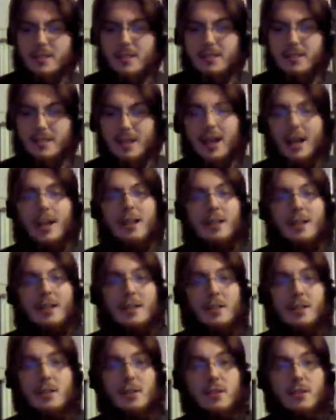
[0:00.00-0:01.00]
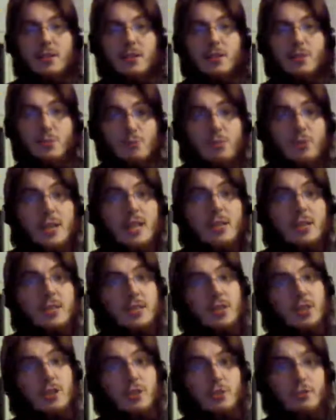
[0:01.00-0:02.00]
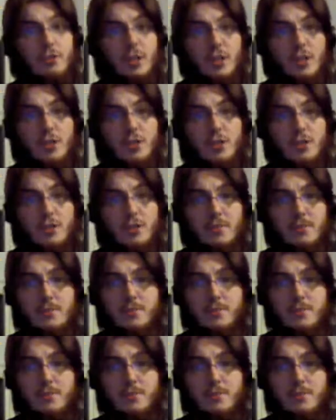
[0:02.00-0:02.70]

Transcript: designed 3 such creatures.